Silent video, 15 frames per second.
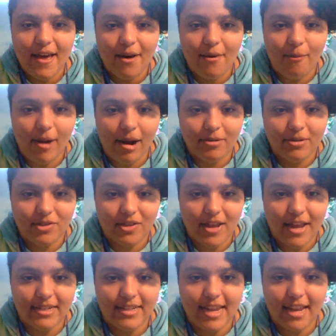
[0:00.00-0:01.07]
I was
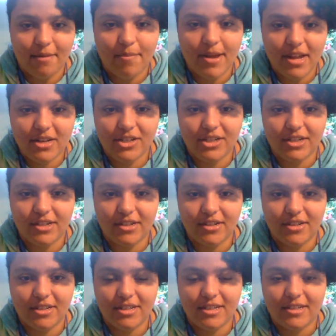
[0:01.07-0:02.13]
like taking
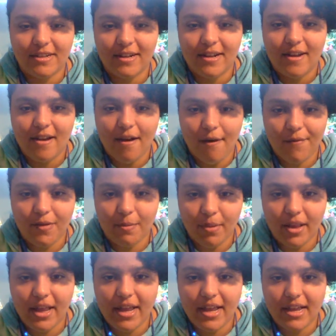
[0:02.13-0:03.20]
pictures of the
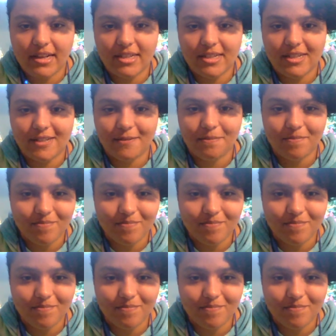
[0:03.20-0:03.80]
plants,